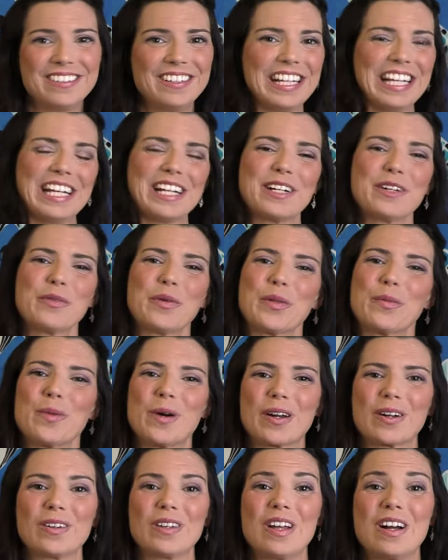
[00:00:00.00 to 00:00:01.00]
Hilary here with
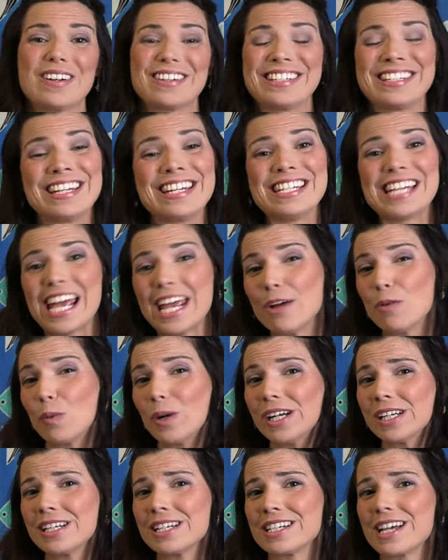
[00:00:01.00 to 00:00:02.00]
Waterlogged. Today,
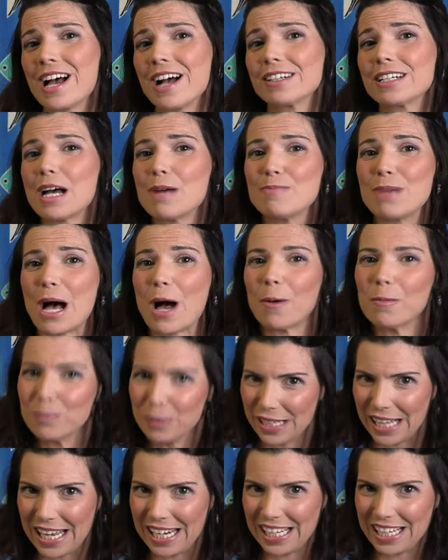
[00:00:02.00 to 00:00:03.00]
we're gonna talk about
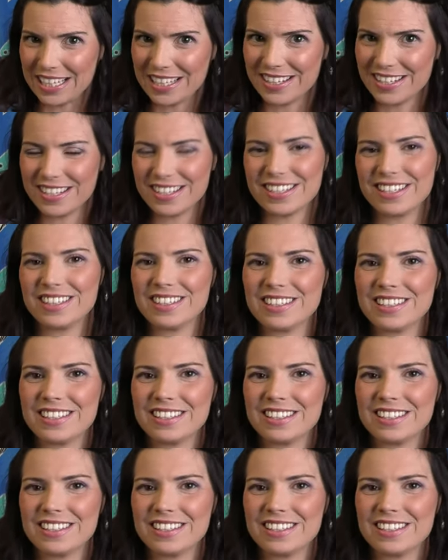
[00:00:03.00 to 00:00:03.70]
blennies.